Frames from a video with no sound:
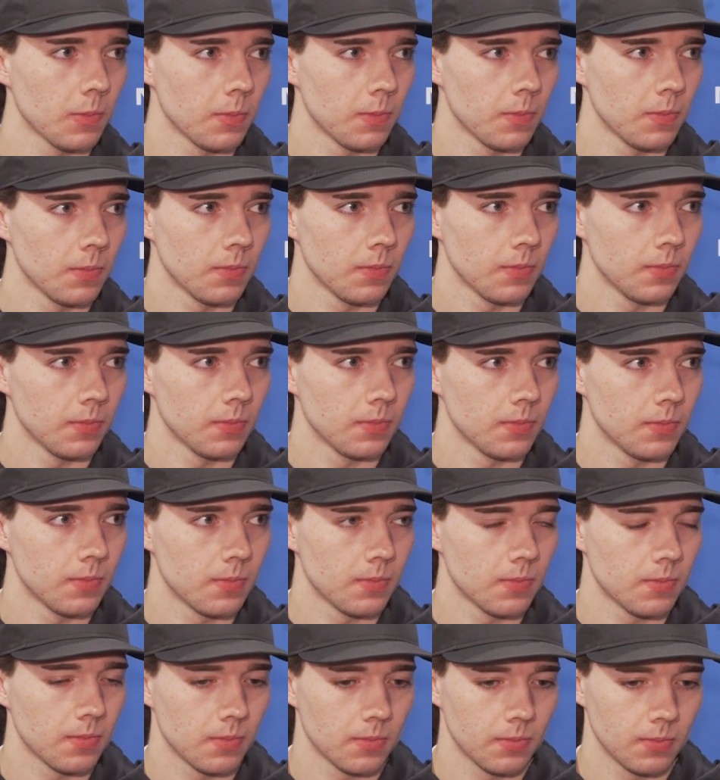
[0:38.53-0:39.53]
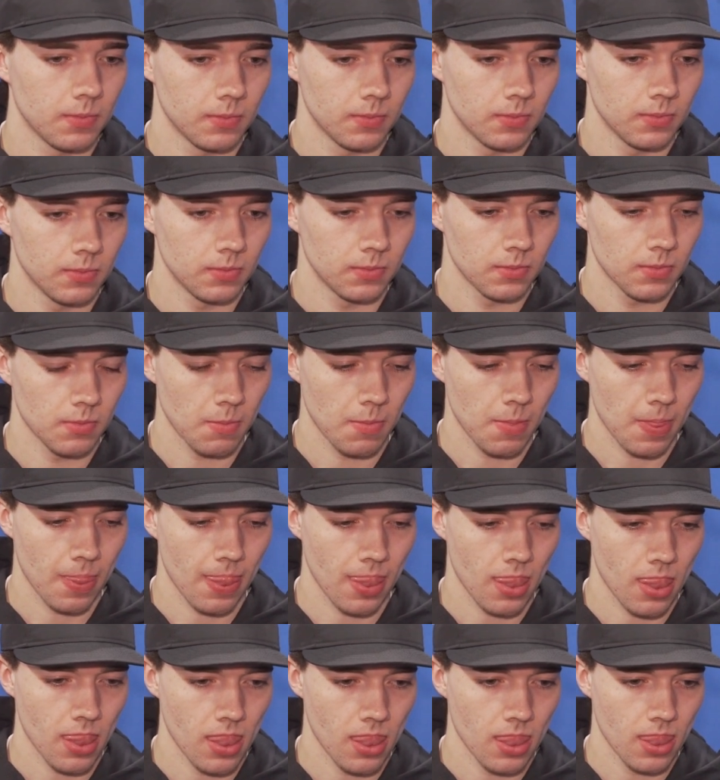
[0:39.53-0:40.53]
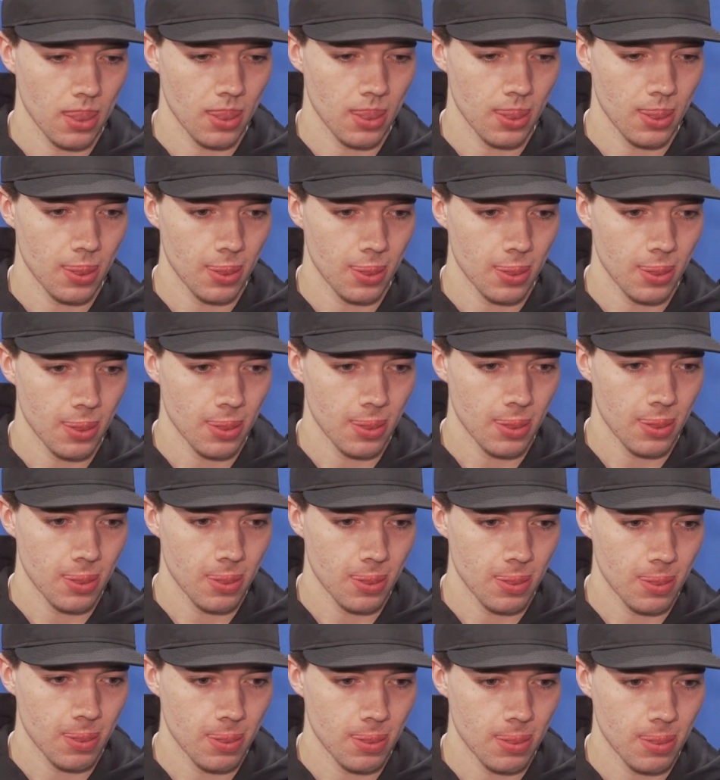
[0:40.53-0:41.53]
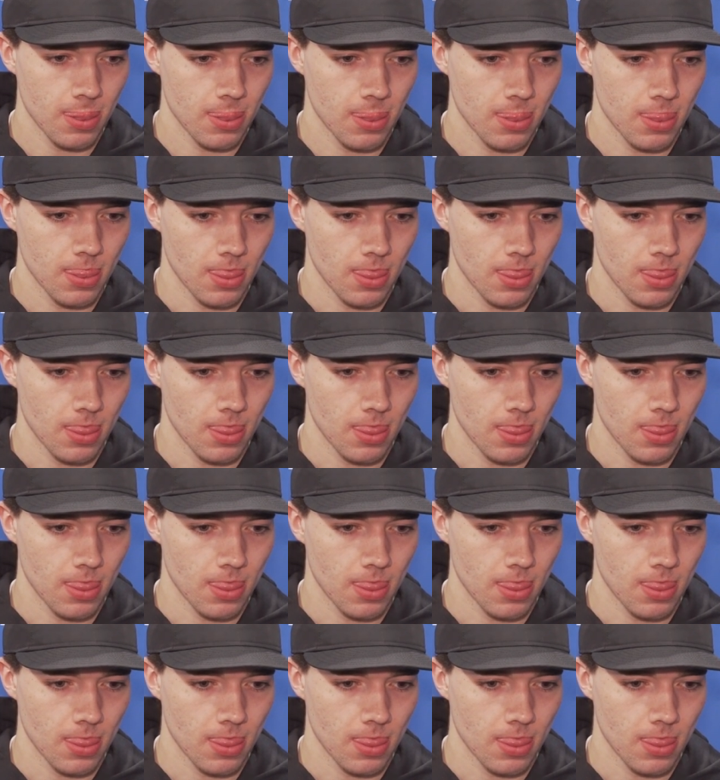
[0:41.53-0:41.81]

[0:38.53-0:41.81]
So from your perspective, how much fun was it to be part of this group this year?